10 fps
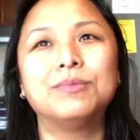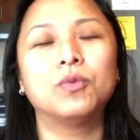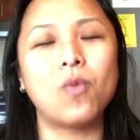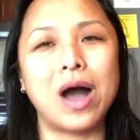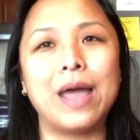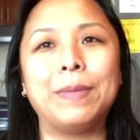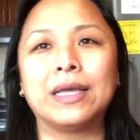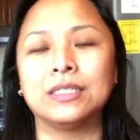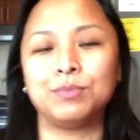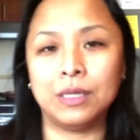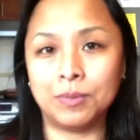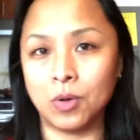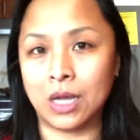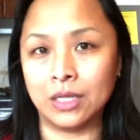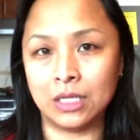Why? Because
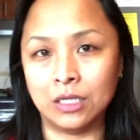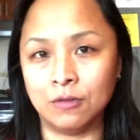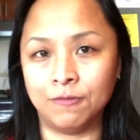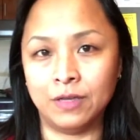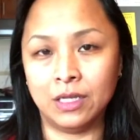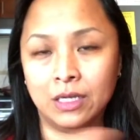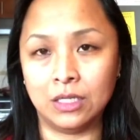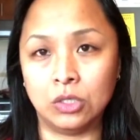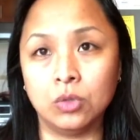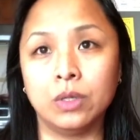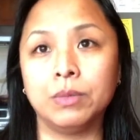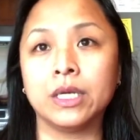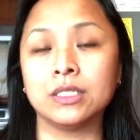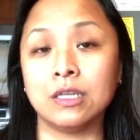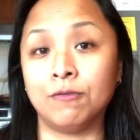people continue feeding into it.
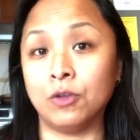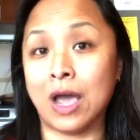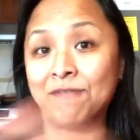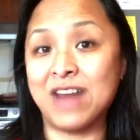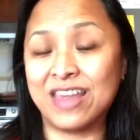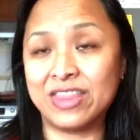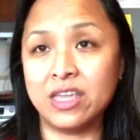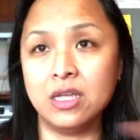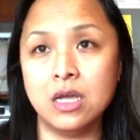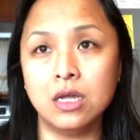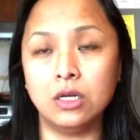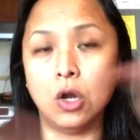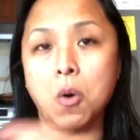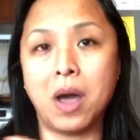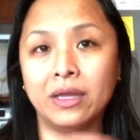Because if you have nothing,
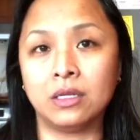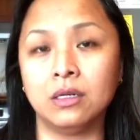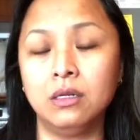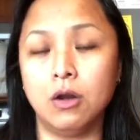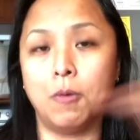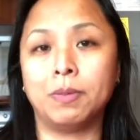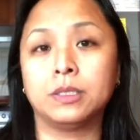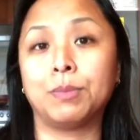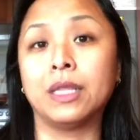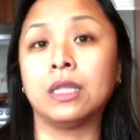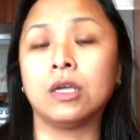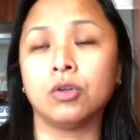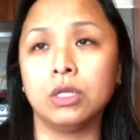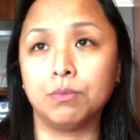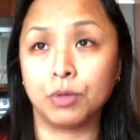no item, no
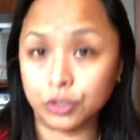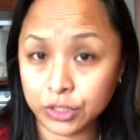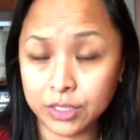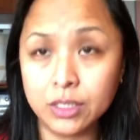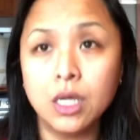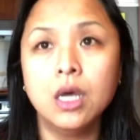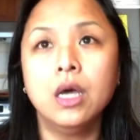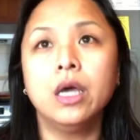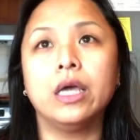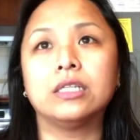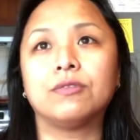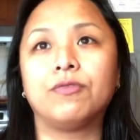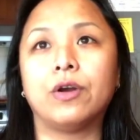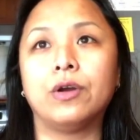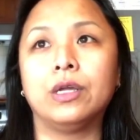particular person, it's
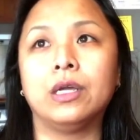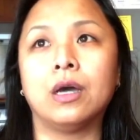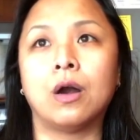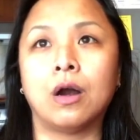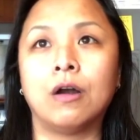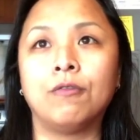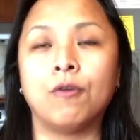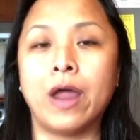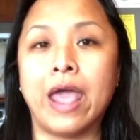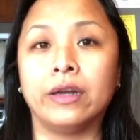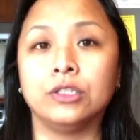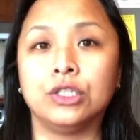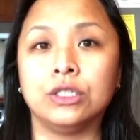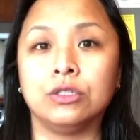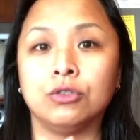very hard for
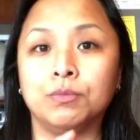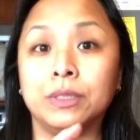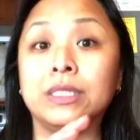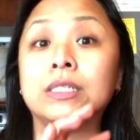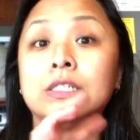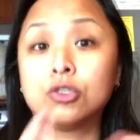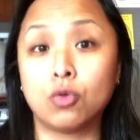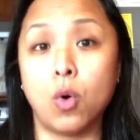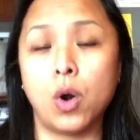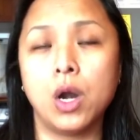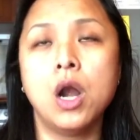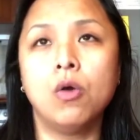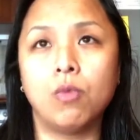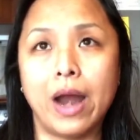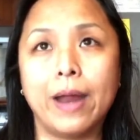energy to be stored,
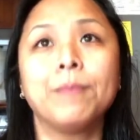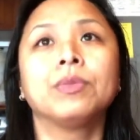right?